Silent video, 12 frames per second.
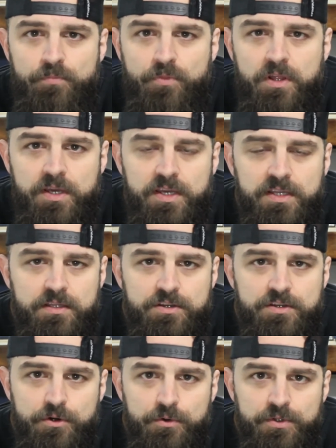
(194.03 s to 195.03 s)

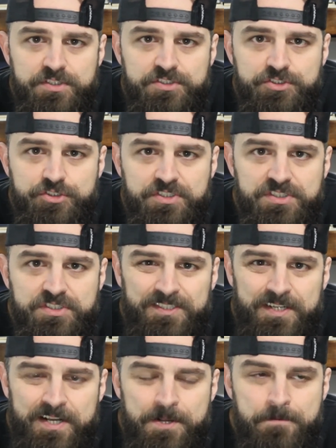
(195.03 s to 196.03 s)
It's just
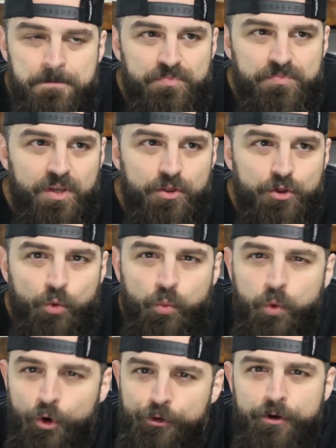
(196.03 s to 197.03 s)
they're
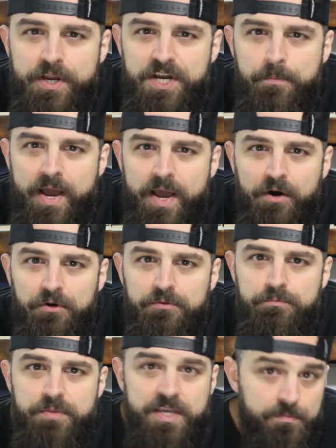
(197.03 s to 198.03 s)
worried
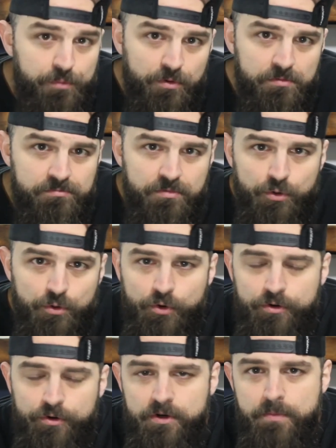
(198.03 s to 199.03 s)
about people, they're
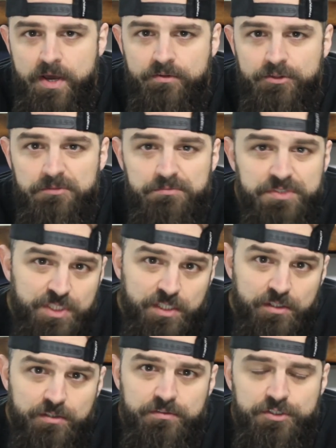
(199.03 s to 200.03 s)
worried about
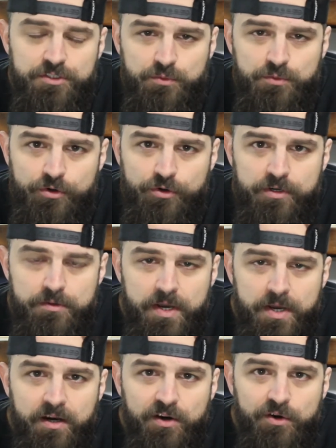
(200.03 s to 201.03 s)
themselves, they're worried
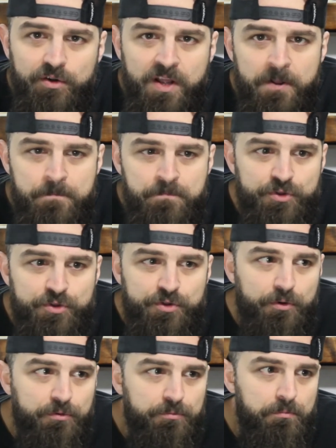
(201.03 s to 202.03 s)
about
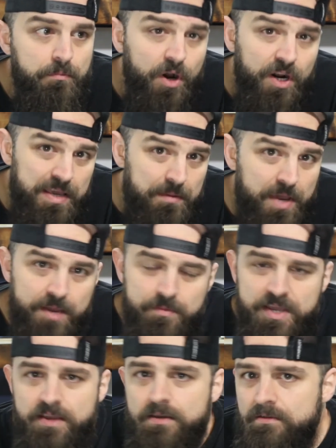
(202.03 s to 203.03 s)
money,
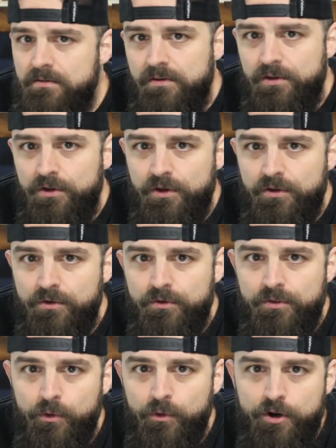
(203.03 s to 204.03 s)
maybe
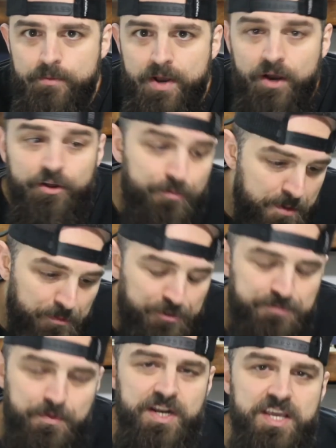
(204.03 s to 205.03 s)
they're worried about other
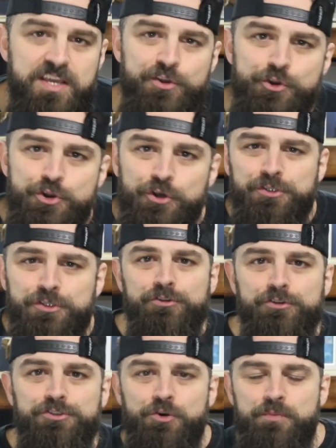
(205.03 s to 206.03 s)
people's money. So
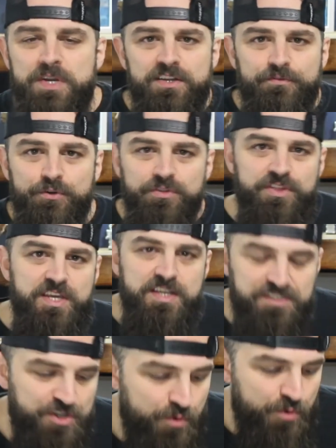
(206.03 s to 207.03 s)
there's so many different
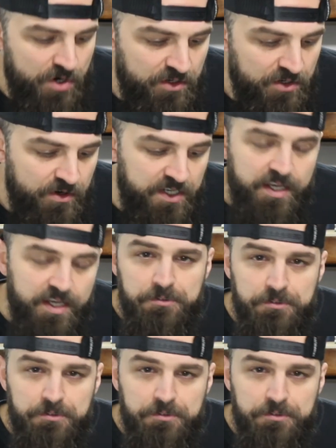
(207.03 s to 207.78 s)
things going on right